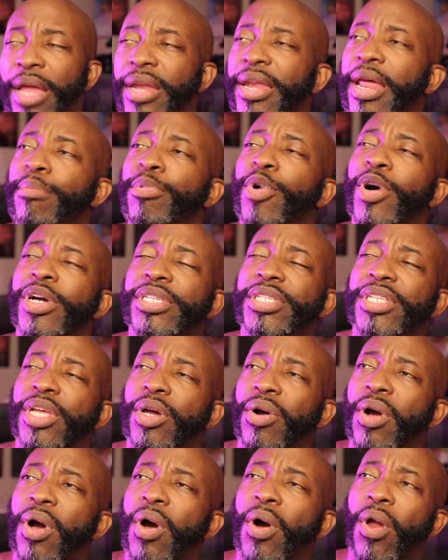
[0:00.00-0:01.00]
That boy's
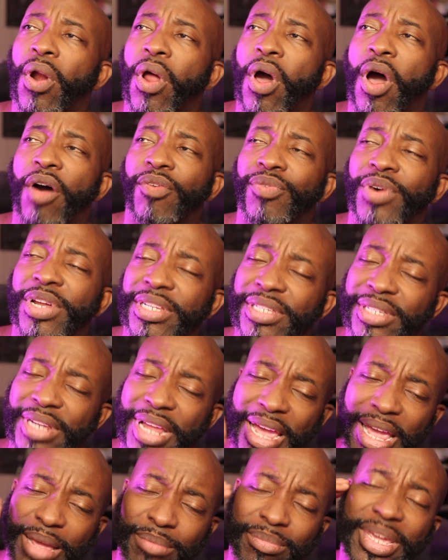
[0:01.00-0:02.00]
still going off. What his
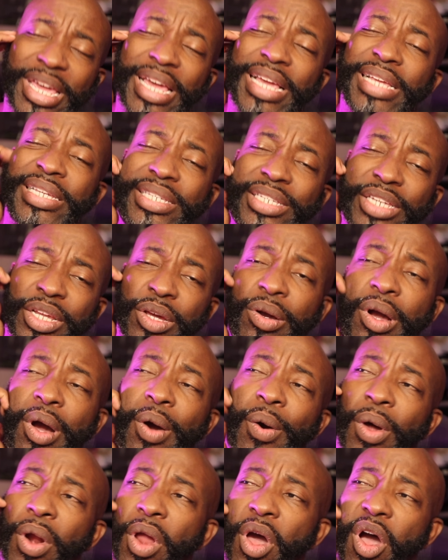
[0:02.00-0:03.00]
name? Keith's still
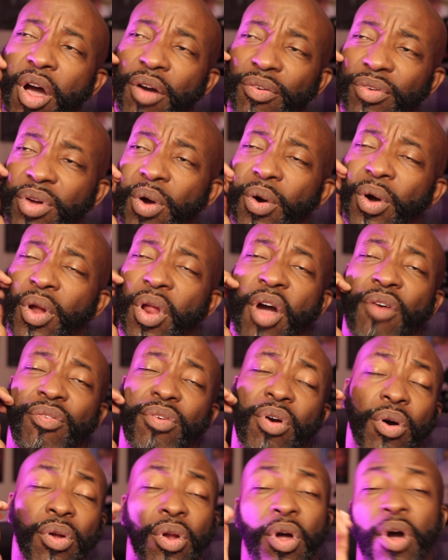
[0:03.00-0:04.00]
going off. Going off,
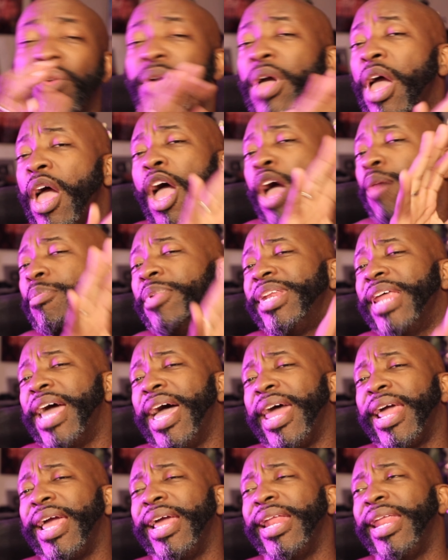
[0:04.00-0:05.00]
going off. But
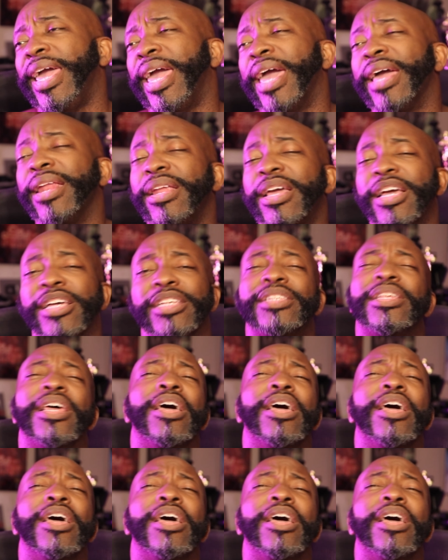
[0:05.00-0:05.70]
that ain't it. Because